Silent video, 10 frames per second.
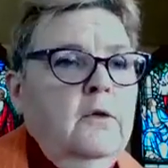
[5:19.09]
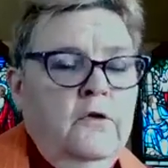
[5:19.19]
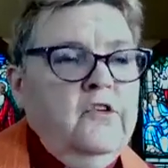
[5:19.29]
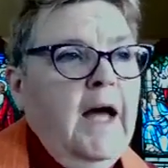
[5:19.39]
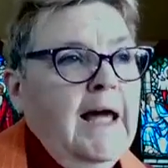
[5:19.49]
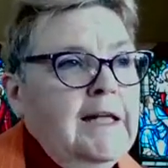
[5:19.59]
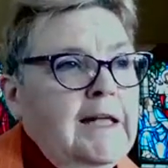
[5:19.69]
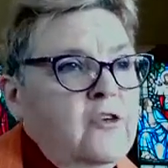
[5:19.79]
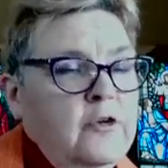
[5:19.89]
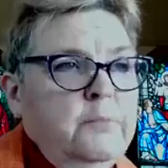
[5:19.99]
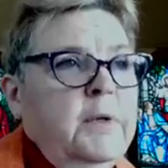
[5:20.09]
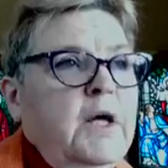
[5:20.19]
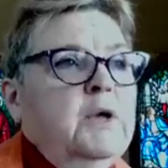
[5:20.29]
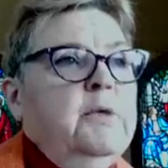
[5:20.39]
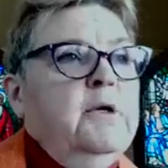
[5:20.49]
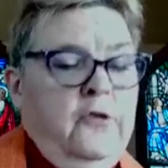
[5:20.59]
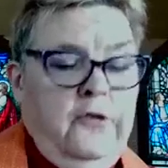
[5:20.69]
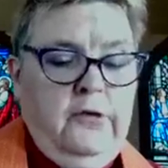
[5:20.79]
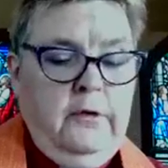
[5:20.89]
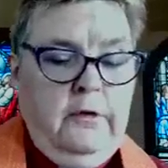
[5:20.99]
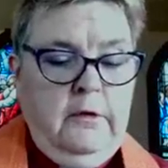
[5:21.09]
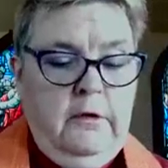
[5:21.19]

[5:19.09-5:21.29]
Silas, Barnabas,